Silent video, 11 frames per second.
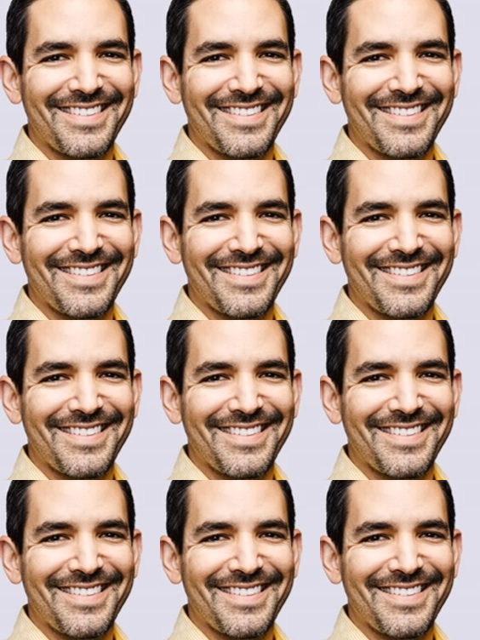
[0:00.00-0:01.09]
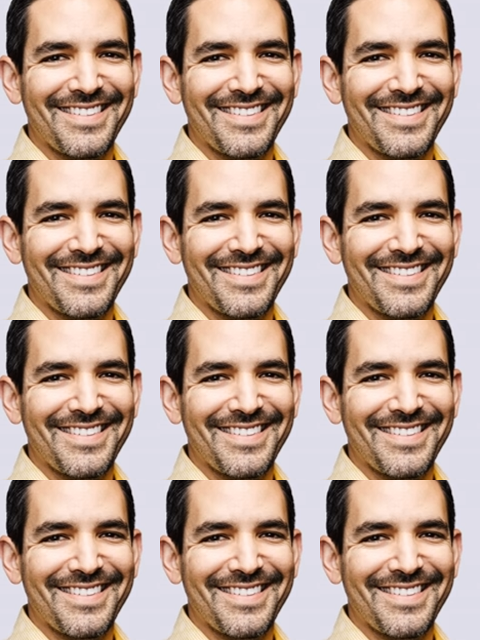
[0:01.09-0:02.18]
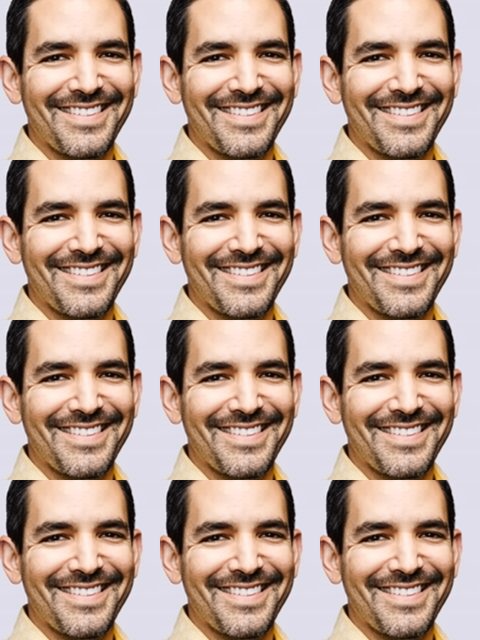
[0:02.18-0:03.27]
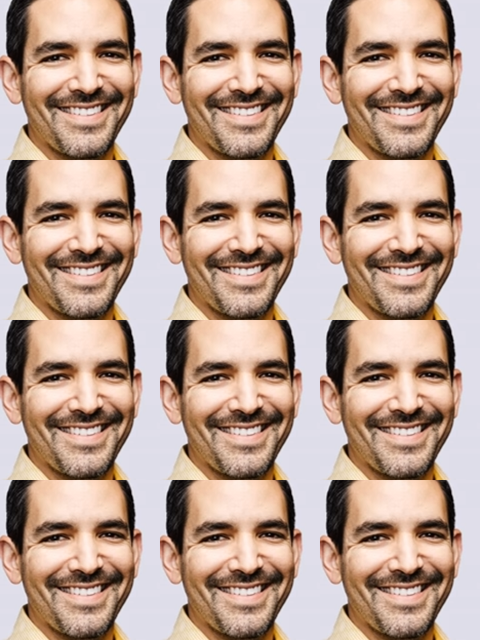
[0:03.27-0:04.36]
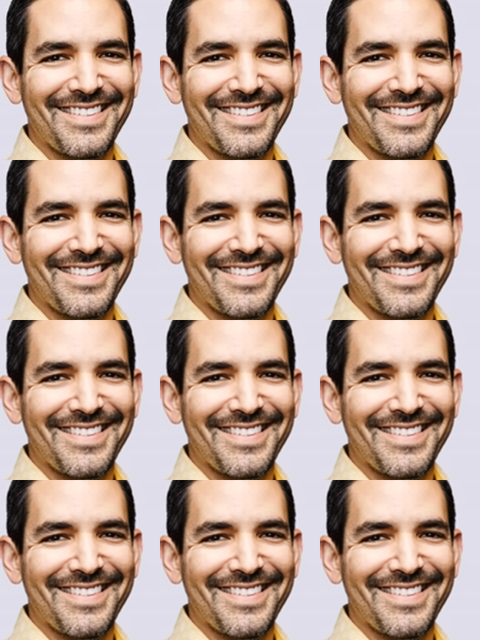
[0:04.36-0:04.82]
[no speech]